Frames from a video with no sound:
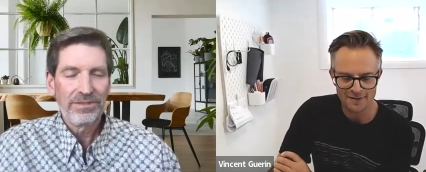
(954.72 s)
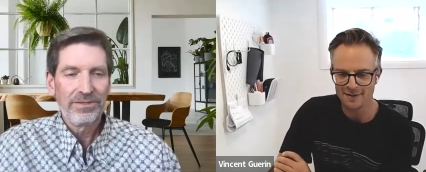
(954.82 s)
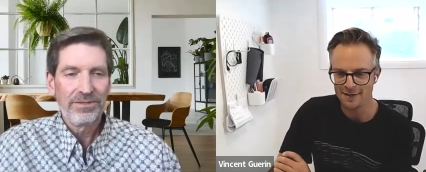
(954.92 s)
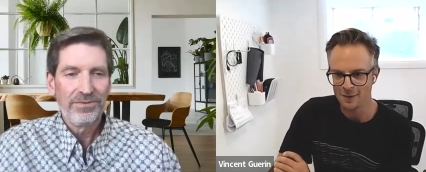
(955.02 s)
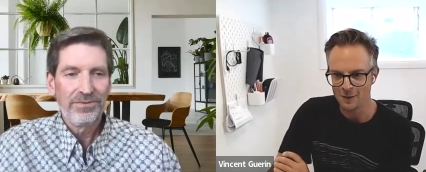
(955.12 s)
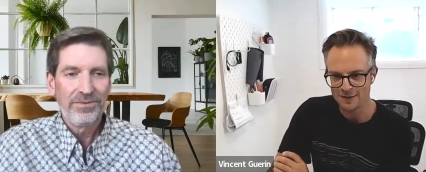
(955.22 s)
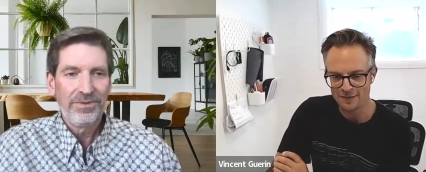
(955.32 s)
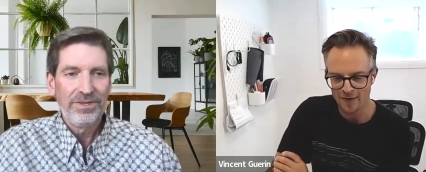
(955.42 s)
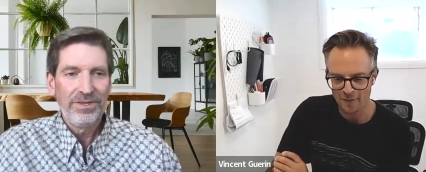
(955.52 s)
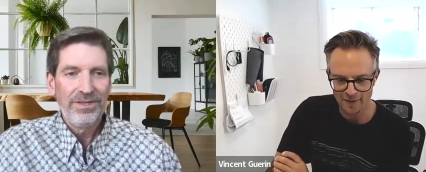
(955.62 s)
Speaker 1: our CEO
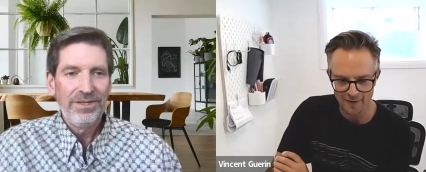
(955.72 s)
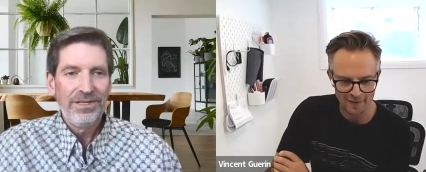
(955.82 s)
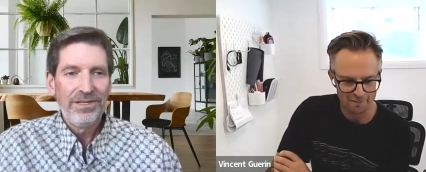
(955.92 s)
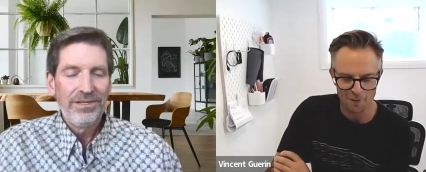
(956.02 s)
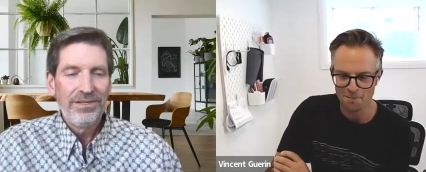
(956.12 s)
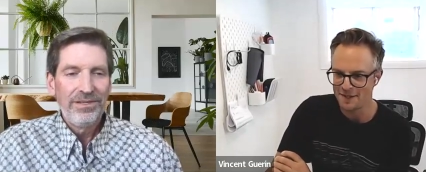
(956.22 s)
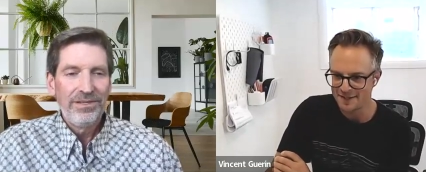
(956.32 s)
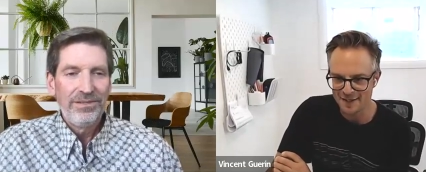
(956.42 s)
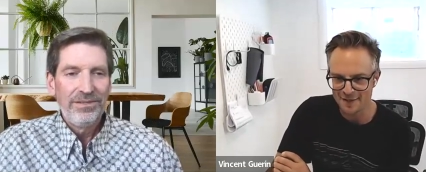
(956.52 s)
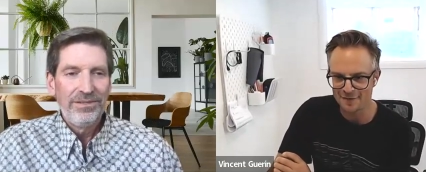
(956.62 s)
is very
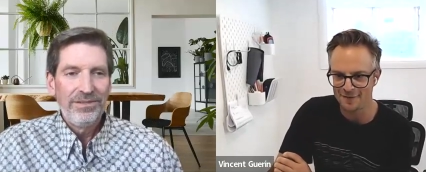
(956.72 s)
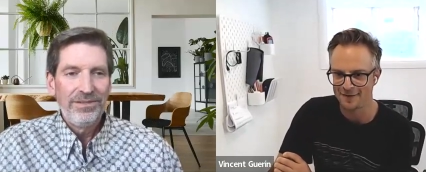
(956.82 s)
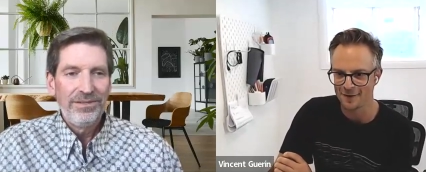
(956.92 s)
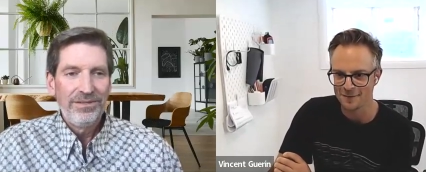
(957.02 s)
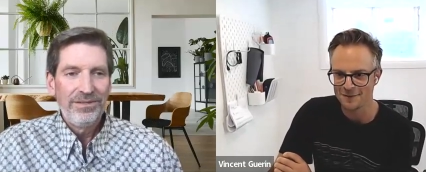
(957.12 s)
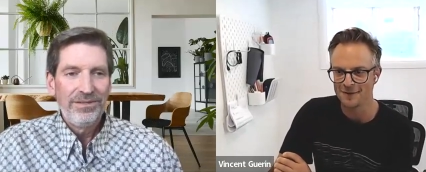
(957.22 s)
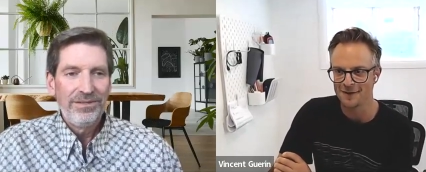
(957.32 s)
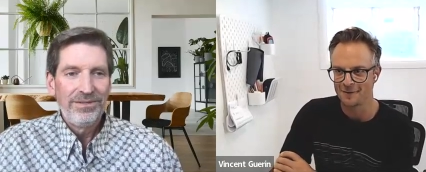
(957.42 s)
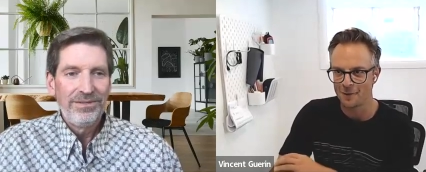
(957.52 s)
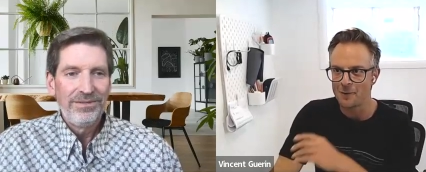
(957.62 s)
permissive in terms of
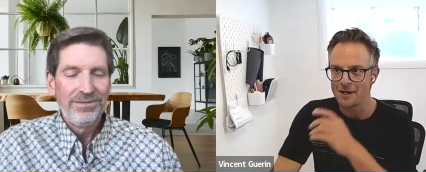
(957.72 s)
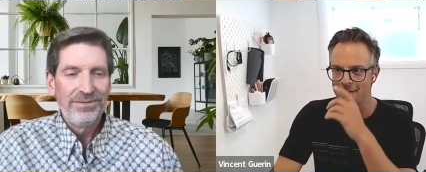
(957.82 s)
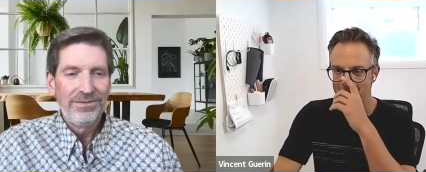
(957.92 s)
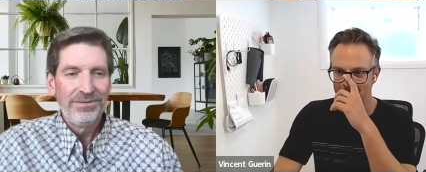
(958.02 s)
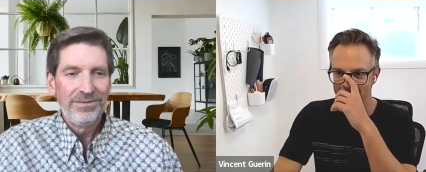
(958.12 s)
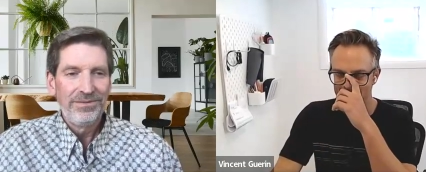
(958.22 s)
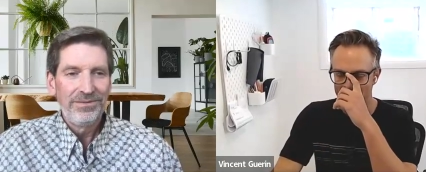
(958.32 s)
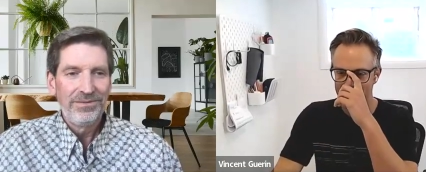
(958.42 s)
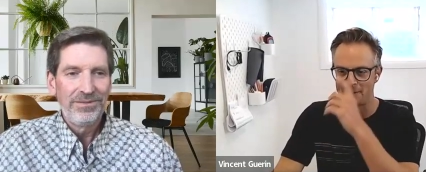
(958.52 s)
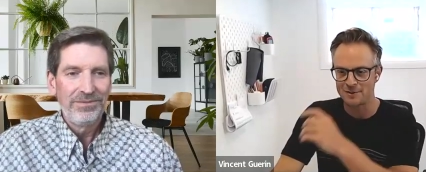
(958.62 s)
like what we can do
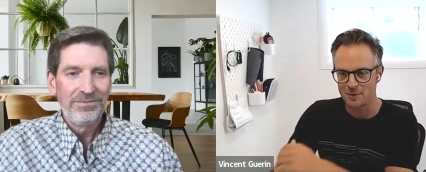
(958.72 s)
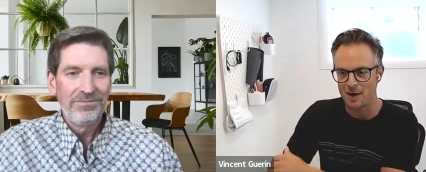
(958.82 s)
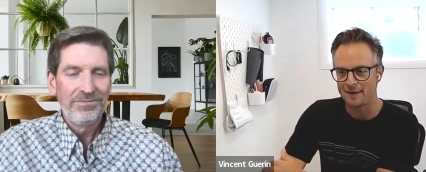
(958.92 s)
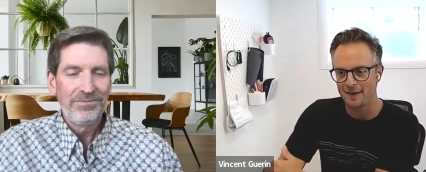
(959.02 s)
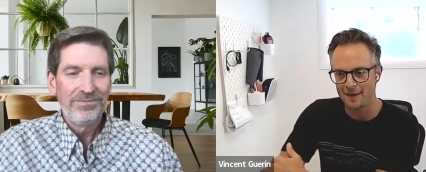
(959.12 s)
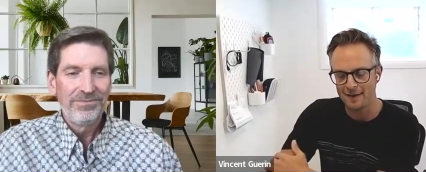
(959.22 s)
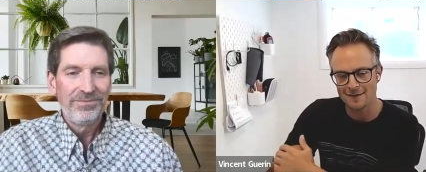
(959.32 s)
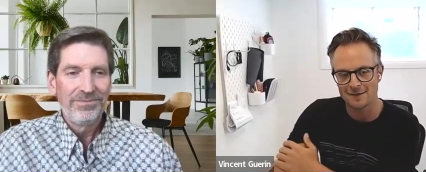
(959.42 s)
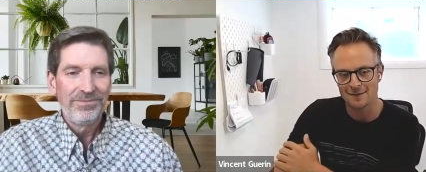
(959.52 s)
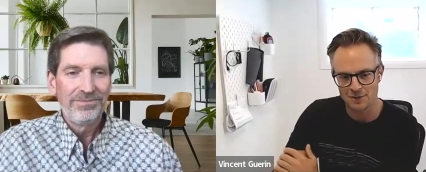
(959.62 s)
and we can try
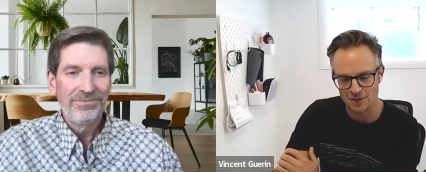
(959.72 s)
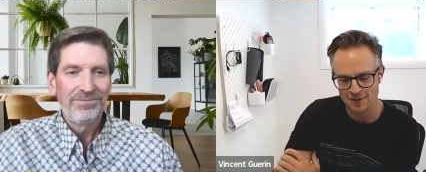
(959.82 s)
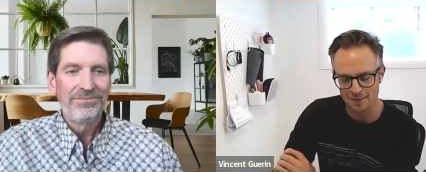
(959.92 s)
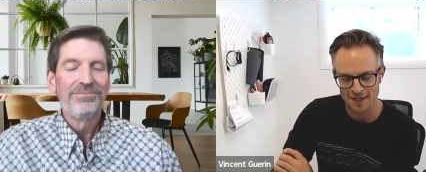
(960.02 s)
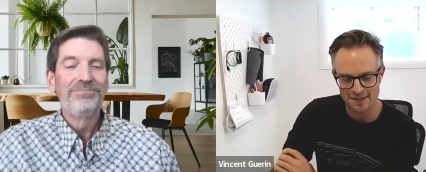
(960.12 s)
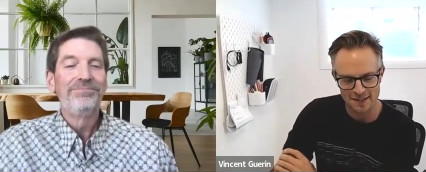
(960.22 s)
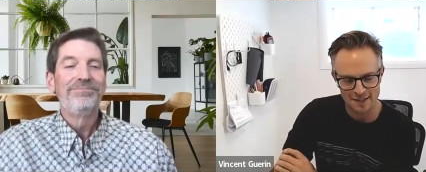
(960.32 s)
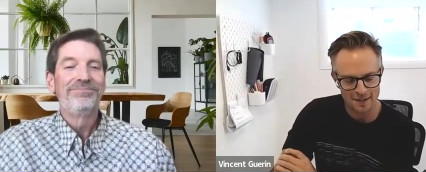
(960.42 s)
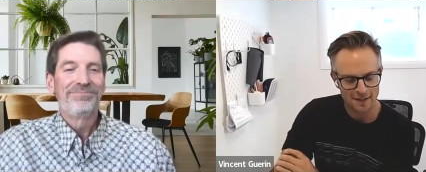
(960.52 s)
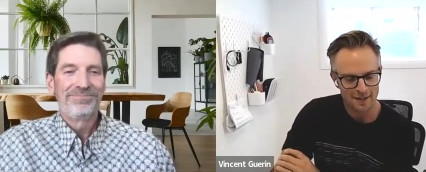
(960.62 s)
things, which is
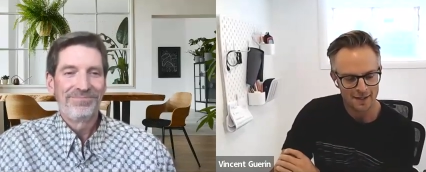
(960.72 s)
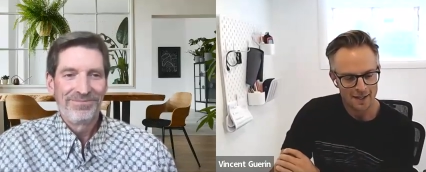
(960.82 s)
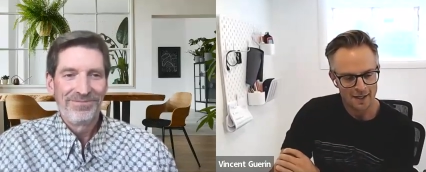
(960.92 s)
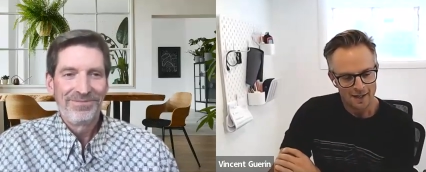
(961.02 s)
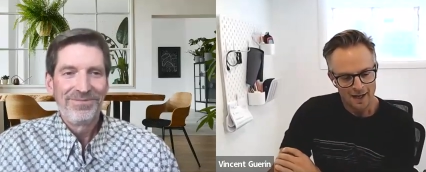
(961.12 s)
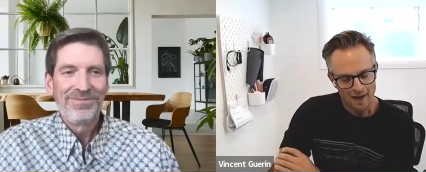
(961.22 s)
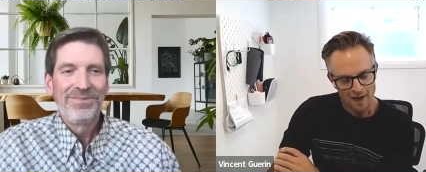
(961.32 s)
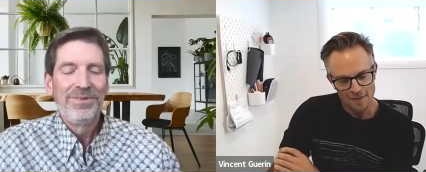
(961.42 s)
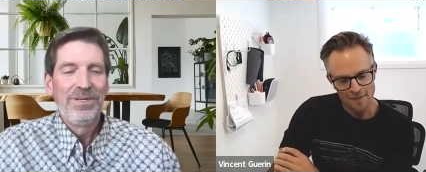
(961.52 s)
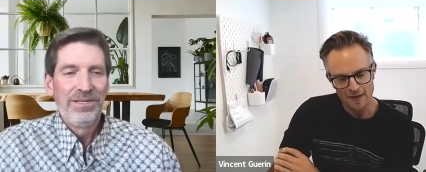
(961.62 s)
amazing.
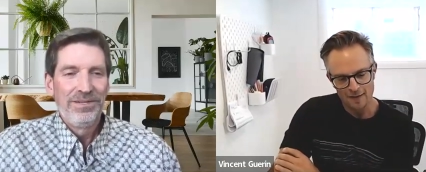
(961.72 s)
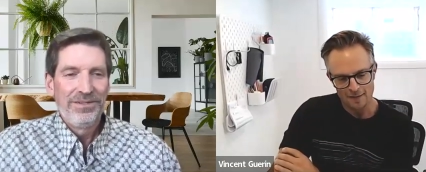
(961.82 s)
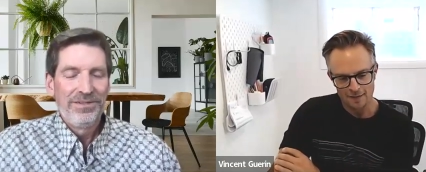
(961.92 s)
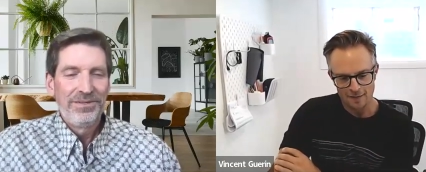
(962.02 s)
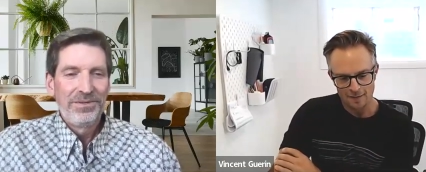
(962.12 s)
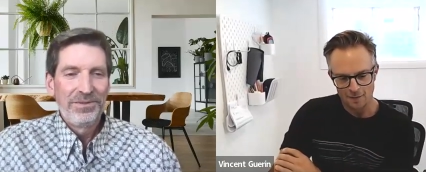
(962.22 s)
I think